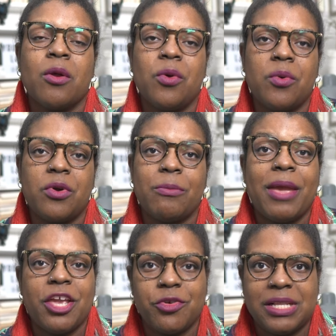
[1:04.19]
or
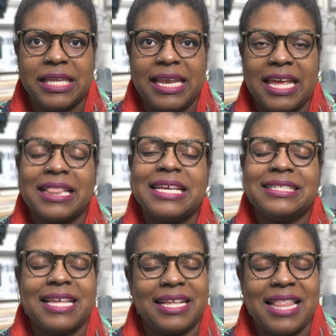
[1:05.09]
Mayo Clinic,
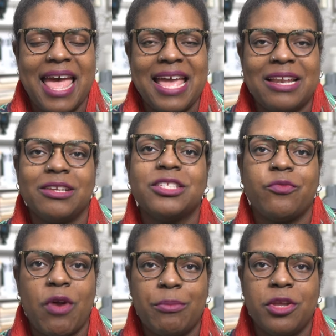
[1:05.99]
things like that,
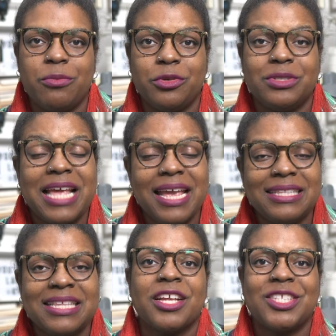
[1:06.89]
some reputable sites.